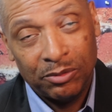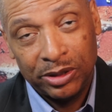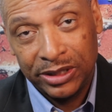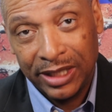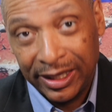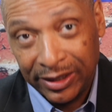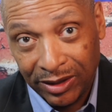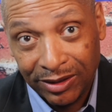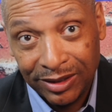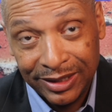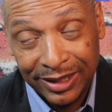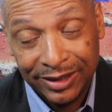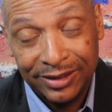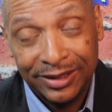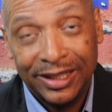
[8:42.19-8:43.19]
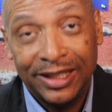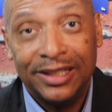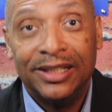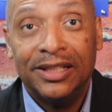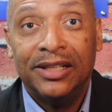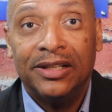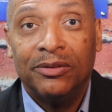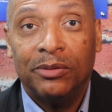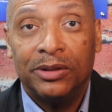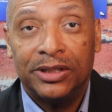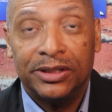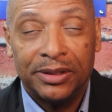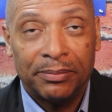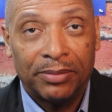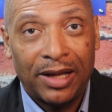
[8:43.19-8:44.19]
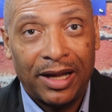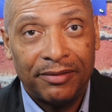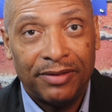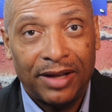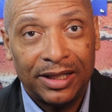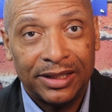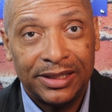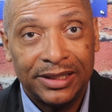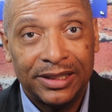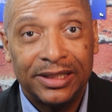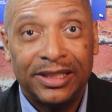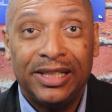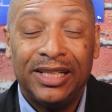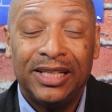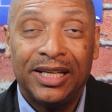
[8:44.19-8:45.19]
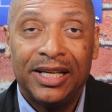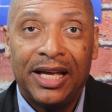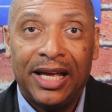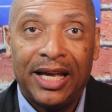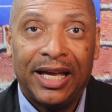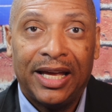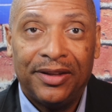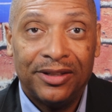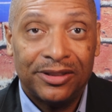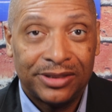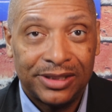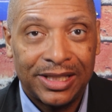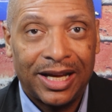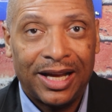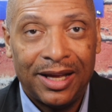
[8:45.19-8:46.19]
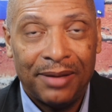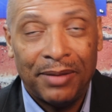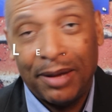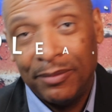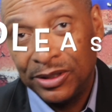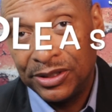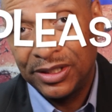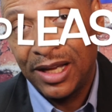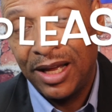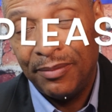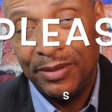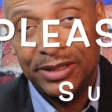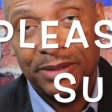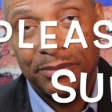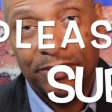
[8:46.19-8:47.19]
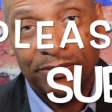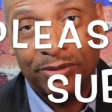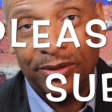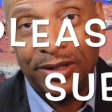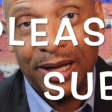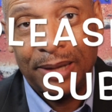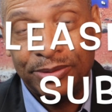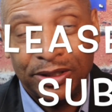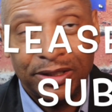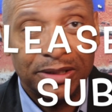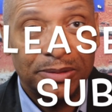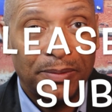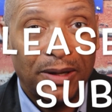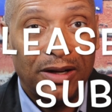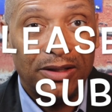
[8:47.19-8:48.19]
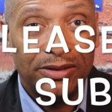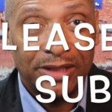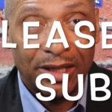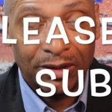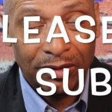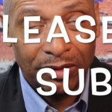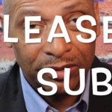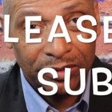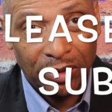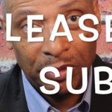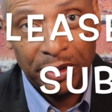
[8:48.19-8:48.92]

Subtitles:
which I call delta, which is implied volatility. And there's time. How much time is it before the option expires? How close are